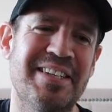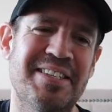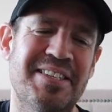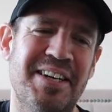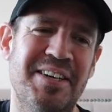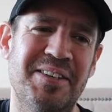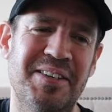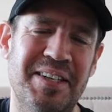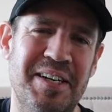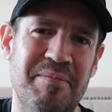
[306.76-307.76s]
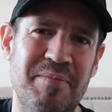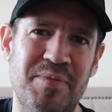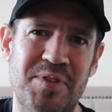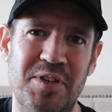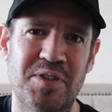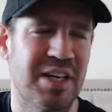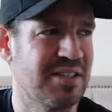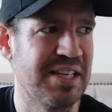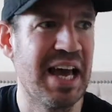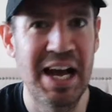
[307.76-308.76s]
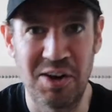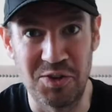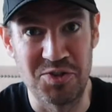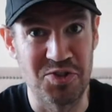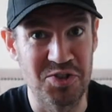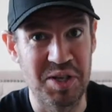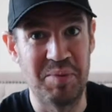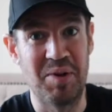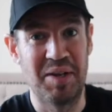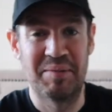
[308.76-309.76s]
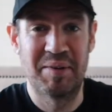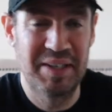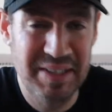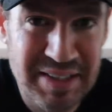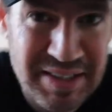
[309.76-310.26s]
So, 2 seconds, the aircon's just come on, I'm gonna